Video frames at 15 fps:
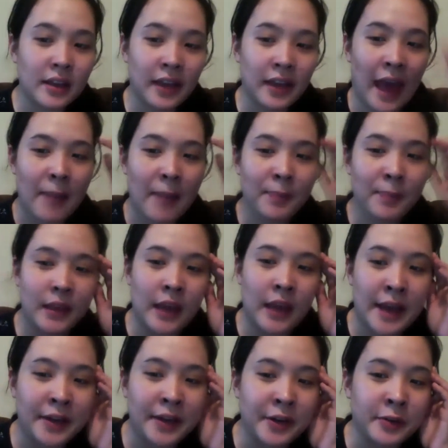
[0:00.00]
cat
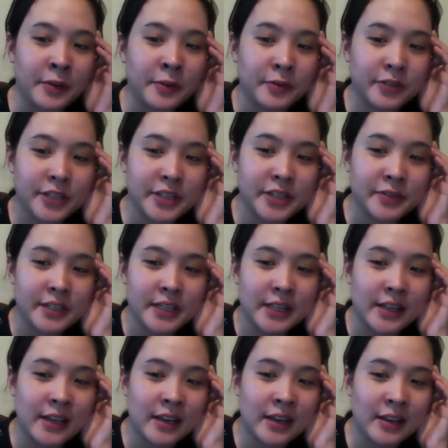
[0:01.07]
piano just
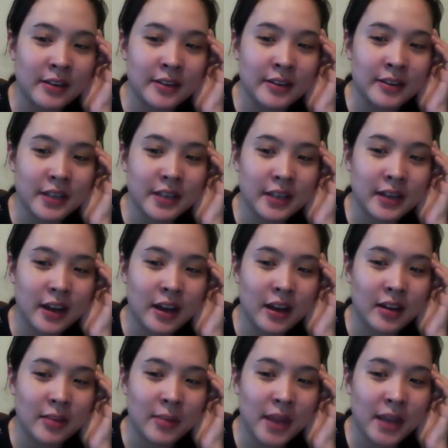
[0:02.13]
recently using uh,
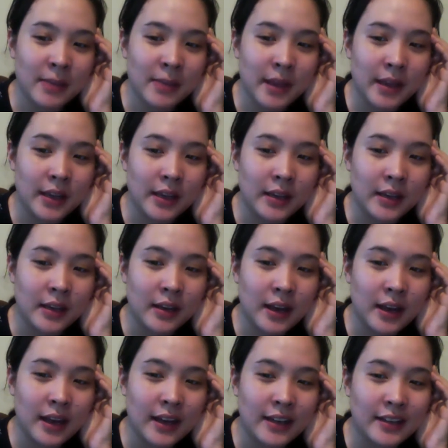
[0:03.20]
the Makey Makey,
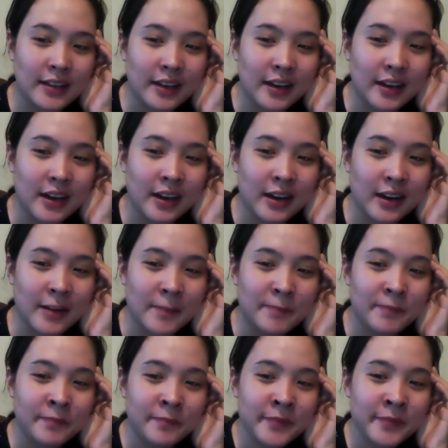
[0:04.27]
and uh, um,
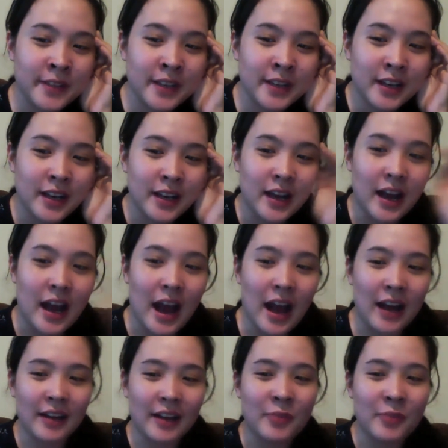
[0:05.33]

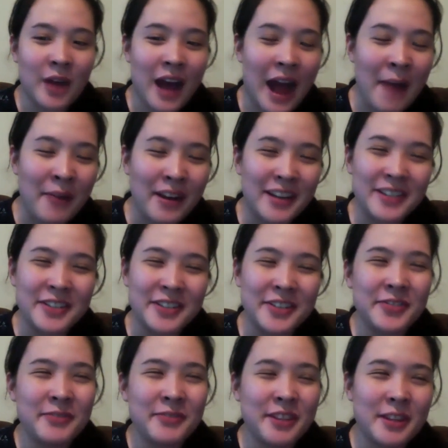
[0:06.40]
what I want to
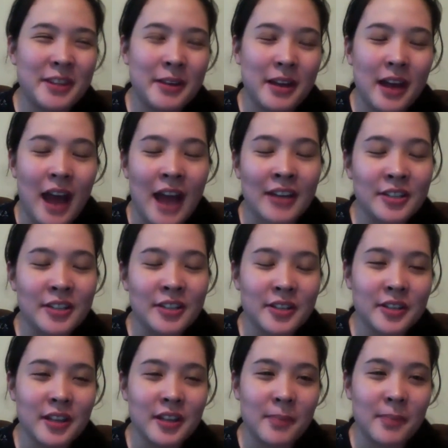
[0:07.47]
do with the I just used
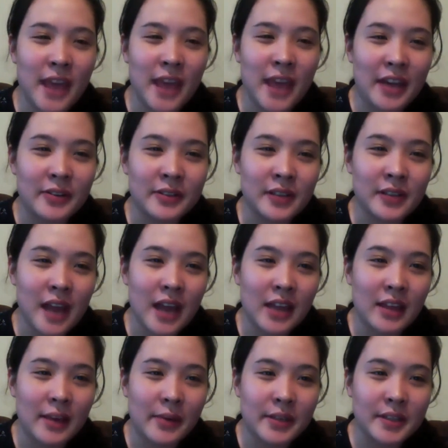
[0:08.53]
the piano site
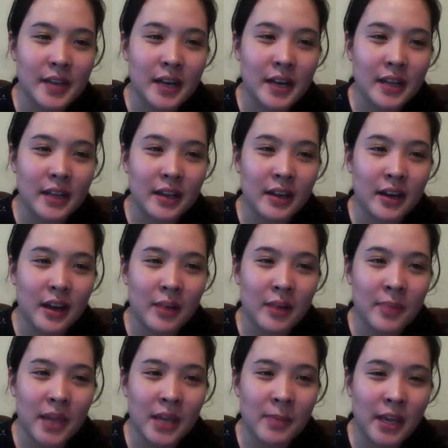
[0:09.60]
that was on the
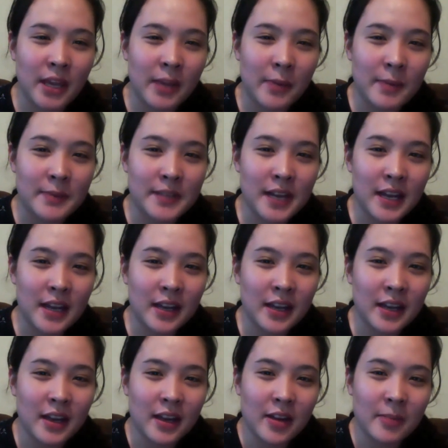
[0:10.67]
Makey Makey website,
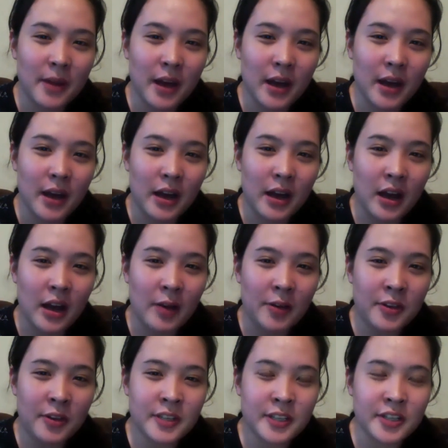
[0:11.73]
but mm-hmm. uh,
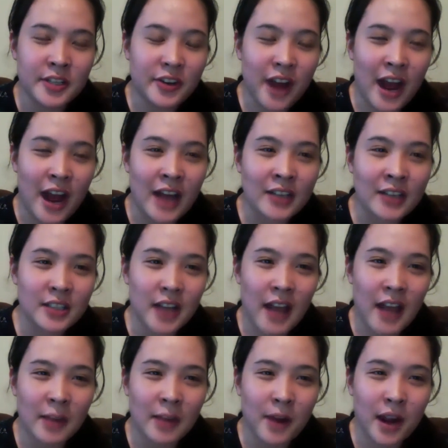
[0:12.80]
using Scratch, I
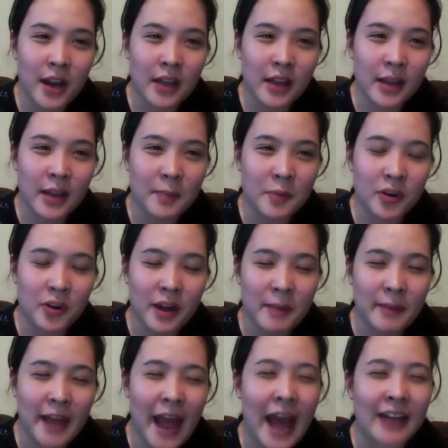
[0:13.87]
could probably like program
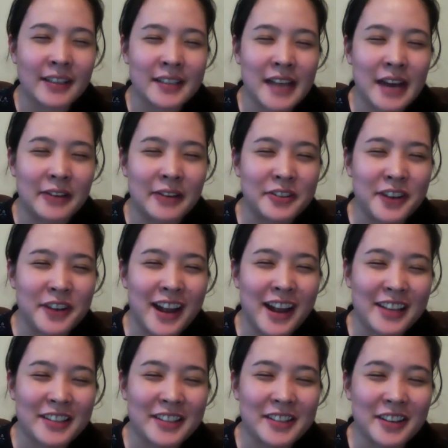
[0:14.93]
cat sounds,
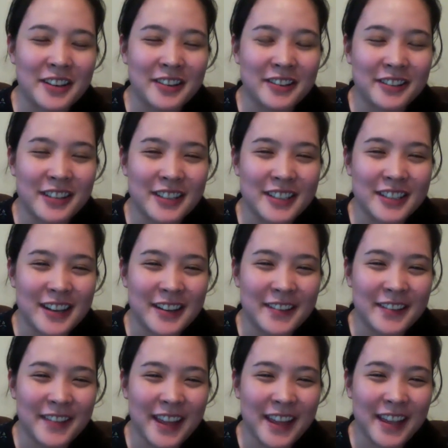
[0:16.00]
right? So instead
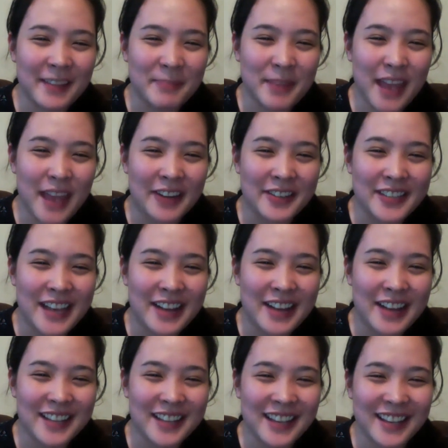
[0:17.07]
of like piano
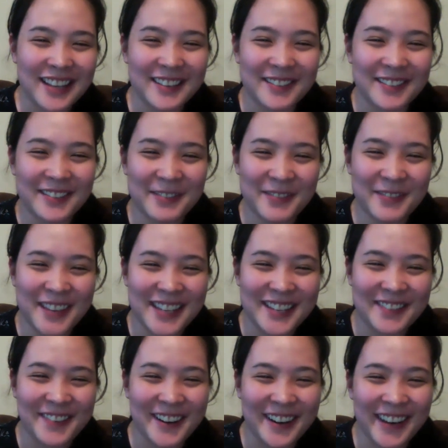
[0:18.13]
sounds, they could be
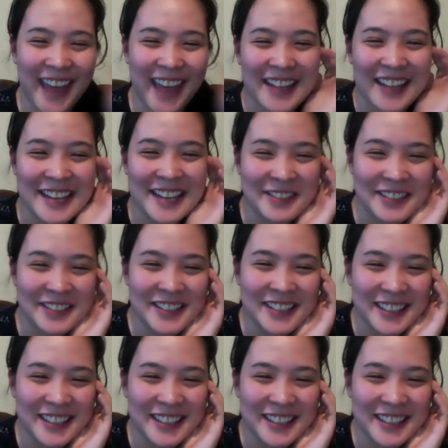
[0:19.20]
different cat sounds.